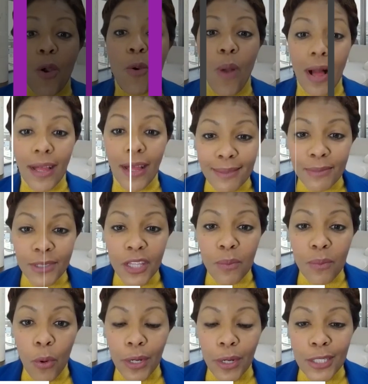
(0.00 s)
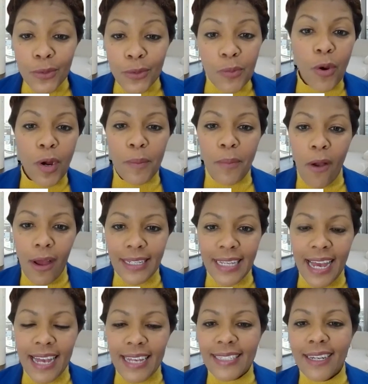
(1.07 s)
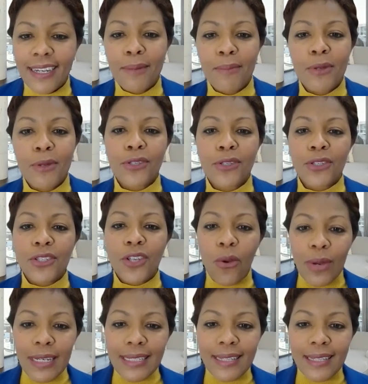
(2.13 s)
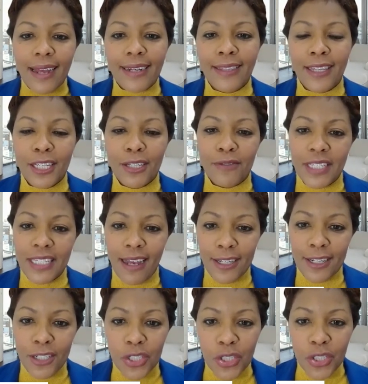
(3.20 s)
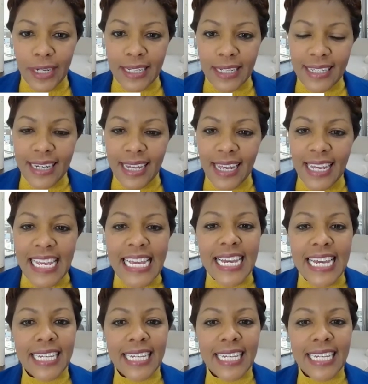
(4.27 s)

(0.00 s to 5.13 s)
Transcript: Welcome to the Morrison Report podcast. I'm so excited that you decided to join us today.